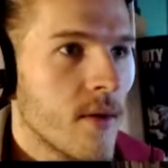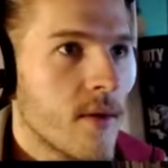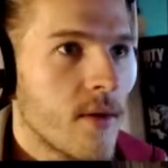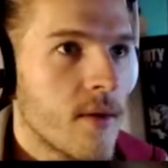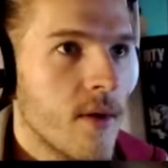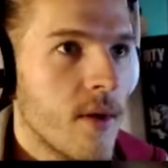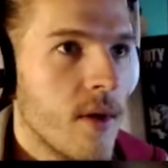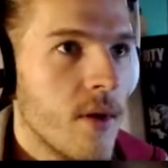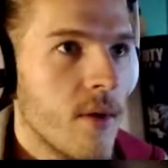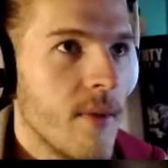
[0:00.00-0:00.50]

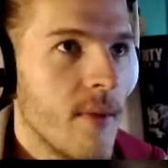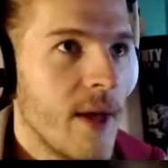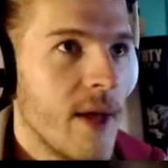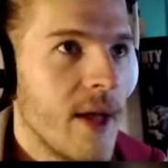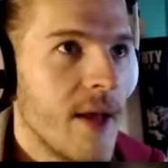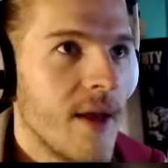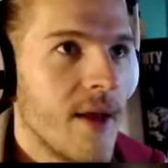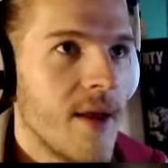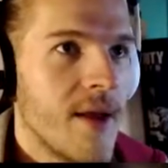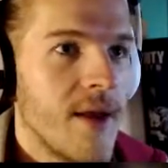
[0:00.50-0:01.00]
Oh
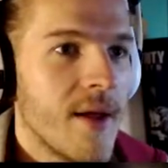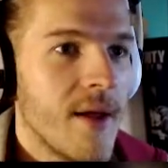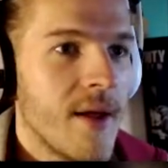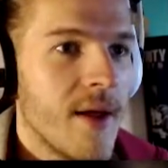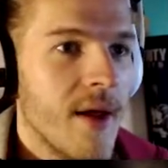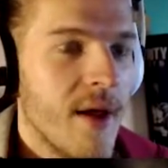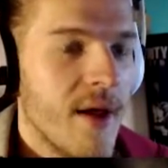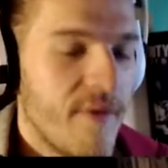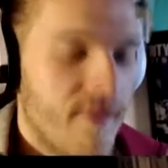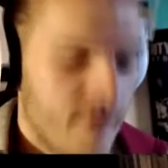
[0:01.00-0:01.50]
man,
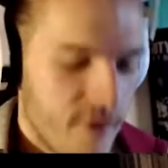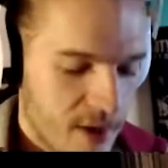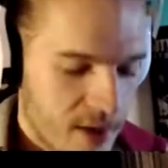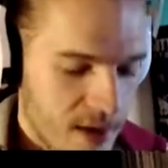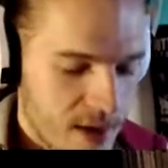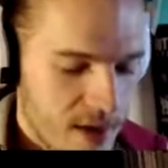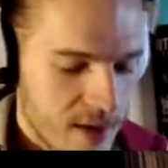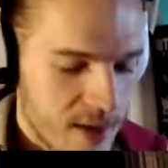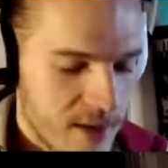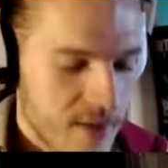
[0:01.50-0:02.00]
I
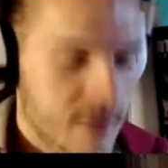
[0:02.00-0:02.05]
forgot it.